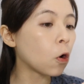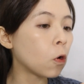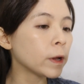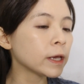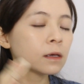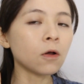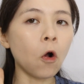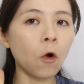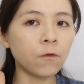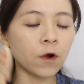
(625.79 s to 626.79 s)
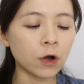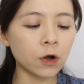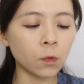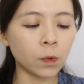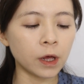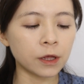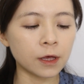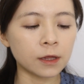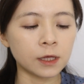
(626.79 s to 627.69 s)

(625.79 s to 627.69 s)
Going over with